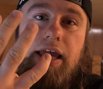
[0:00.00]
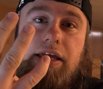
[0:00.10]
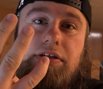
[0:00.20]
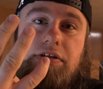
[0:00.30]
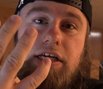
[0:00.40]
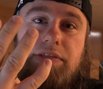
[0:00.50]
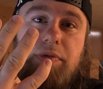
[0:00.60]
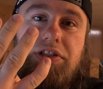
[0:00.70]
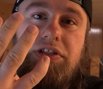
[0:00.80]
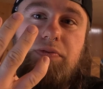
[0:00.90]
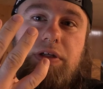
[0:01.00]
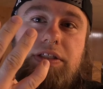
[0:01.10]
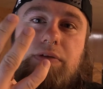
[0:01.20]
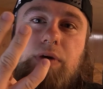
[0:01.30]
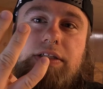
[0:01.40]
And as much as
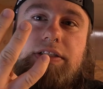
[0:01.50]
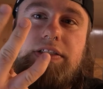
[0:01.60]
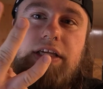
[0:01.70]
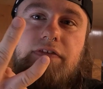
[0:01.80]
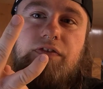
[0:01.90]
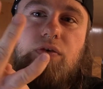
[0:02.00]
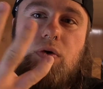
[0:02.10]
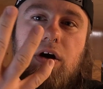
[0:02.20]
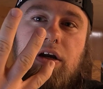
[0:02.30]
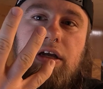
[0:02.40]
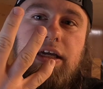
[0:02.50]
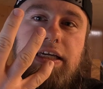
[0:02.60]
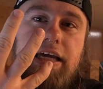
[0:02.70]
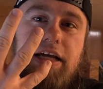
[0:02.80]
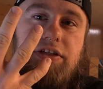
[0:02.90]
Winston wants to say 4,
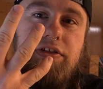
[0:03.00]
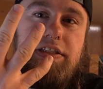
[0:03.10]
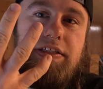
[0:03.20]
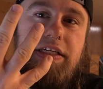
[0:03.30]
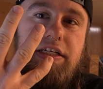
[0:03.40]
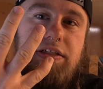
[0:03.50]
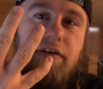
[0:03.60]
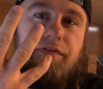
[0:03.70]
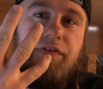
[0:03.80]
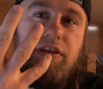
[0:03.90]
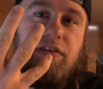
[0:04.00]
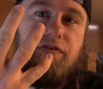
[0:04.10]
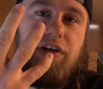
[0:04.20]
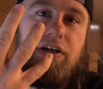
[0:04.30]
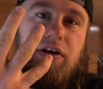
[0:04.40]
he actually sees a 5th
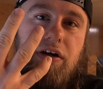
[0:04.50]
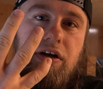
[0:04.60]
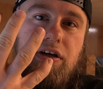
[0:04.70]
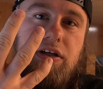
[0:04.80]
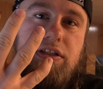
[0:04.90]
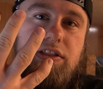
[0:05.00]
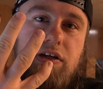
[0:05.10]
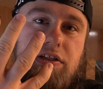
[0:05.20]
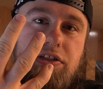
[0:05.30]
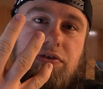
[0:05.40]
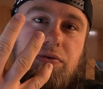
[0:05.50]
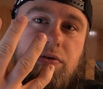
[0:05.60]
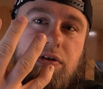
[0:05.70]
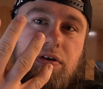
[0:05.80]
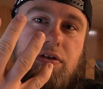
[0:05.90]
finger start to,